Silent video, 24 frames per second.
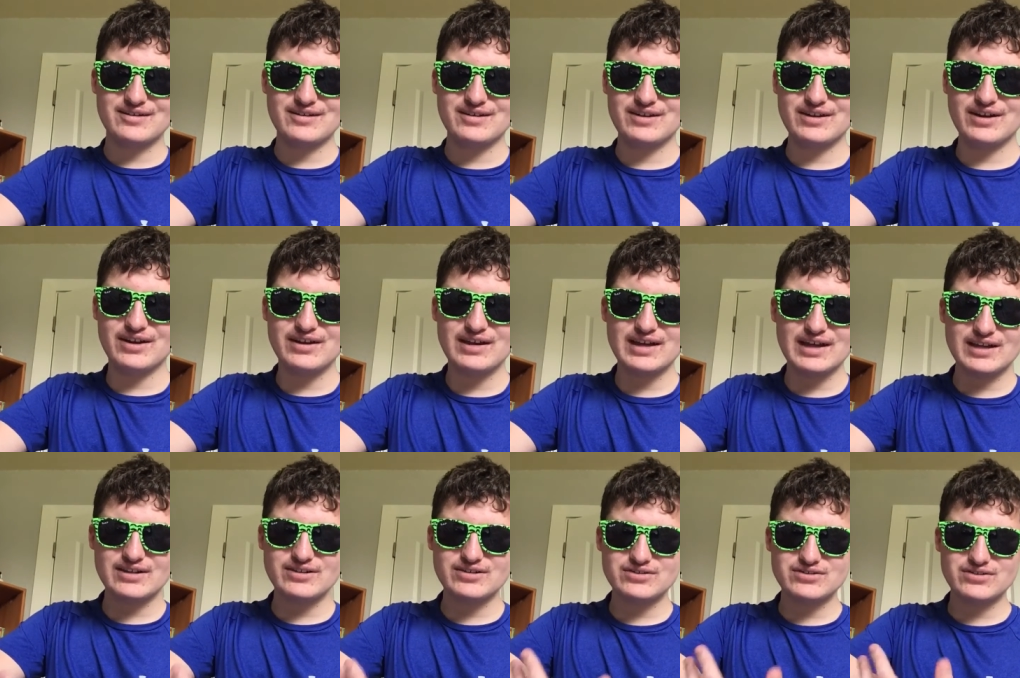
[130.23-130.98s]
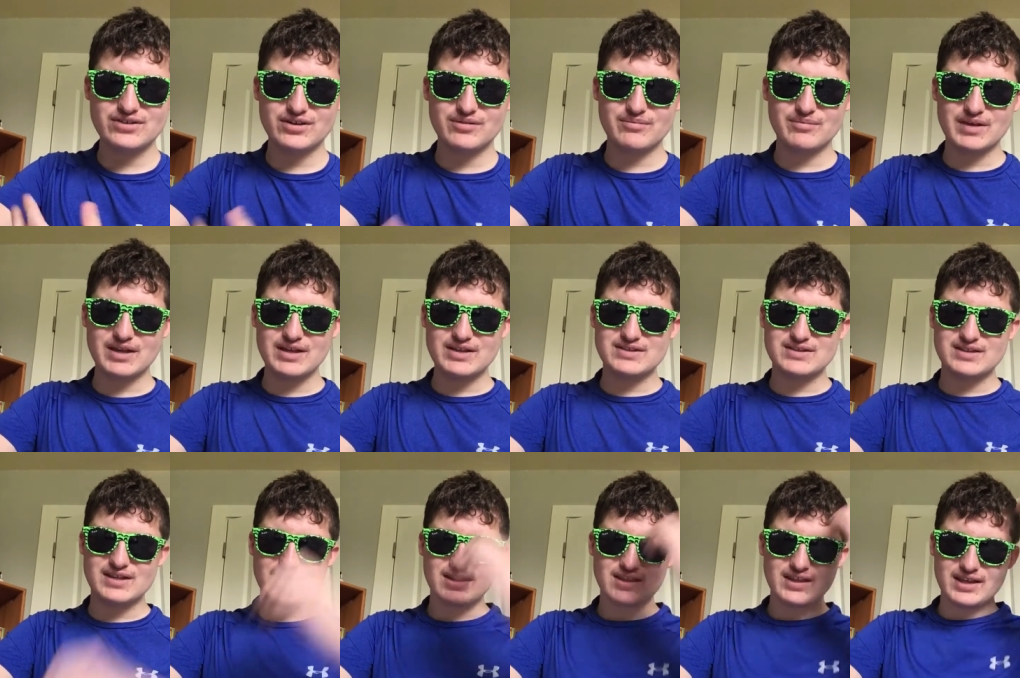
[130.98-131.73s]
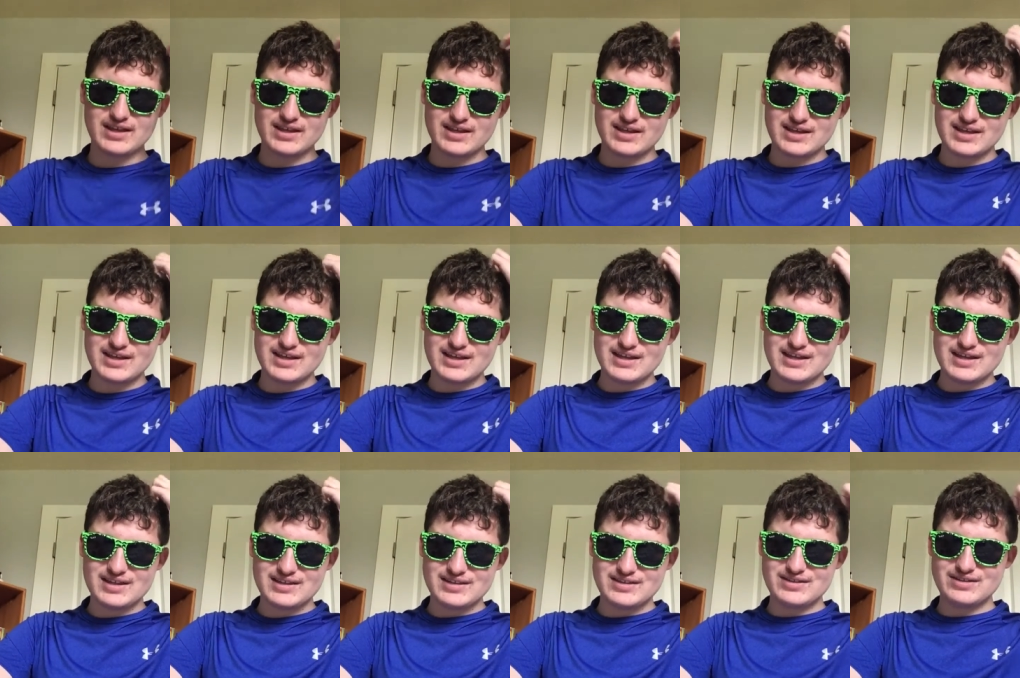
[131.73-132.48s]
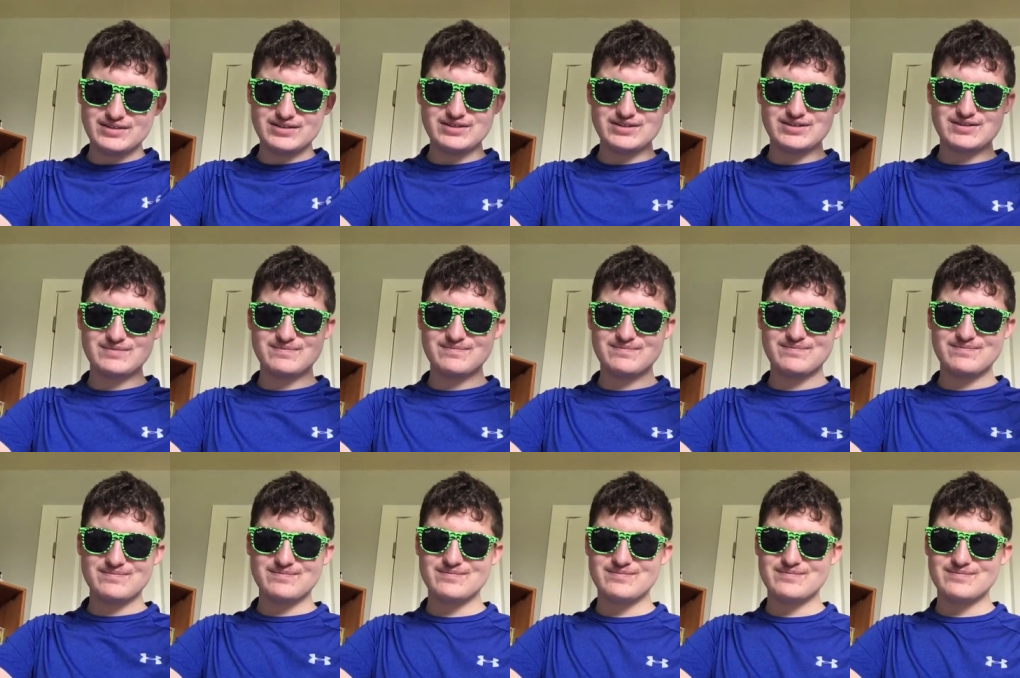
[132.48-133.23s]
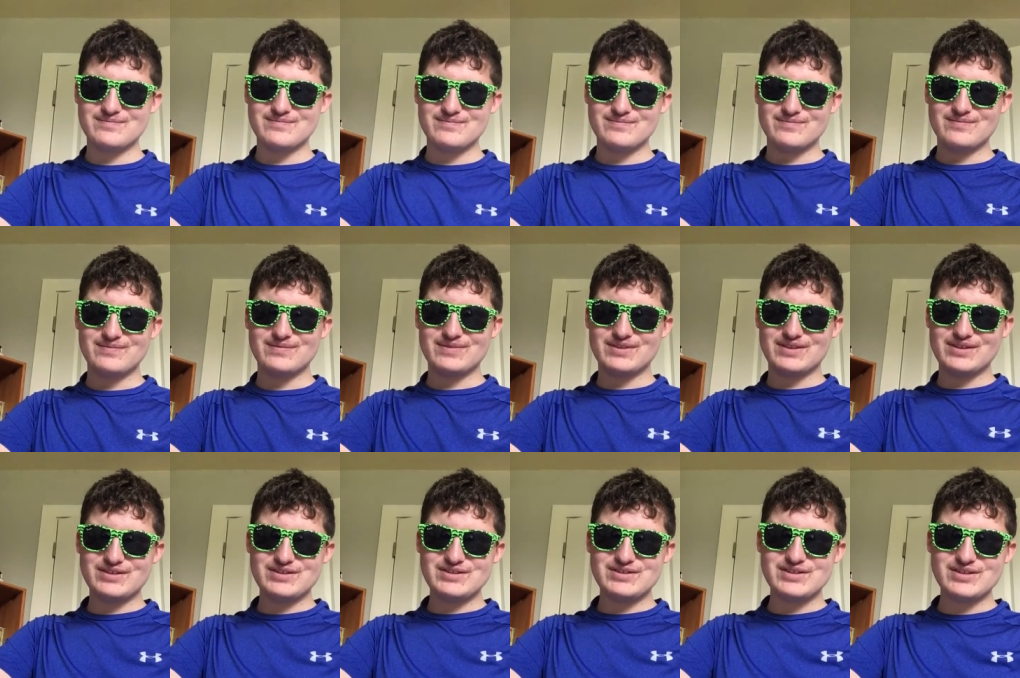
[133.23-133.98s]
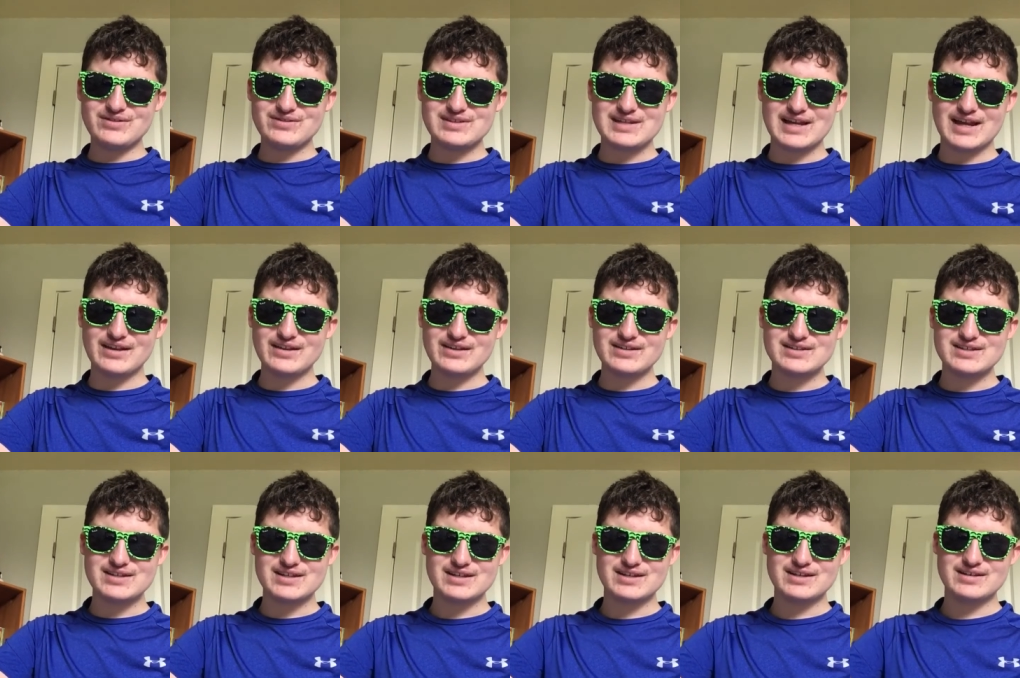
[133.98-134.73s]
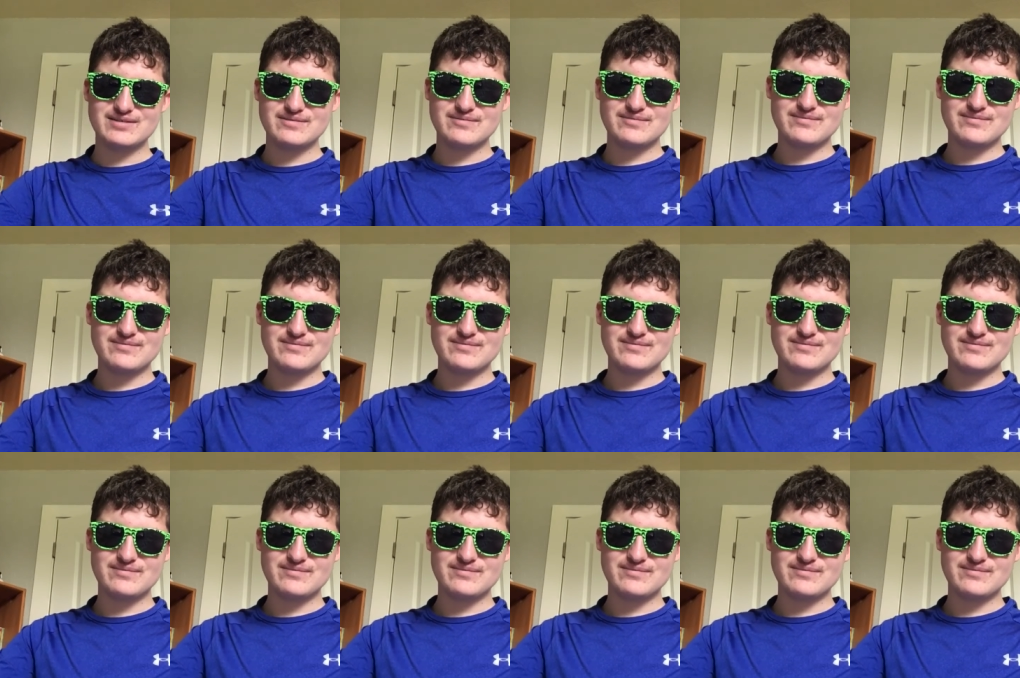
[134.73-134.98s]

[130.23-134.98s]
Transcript: Young actors are amazing. Like they're just they're just so talented.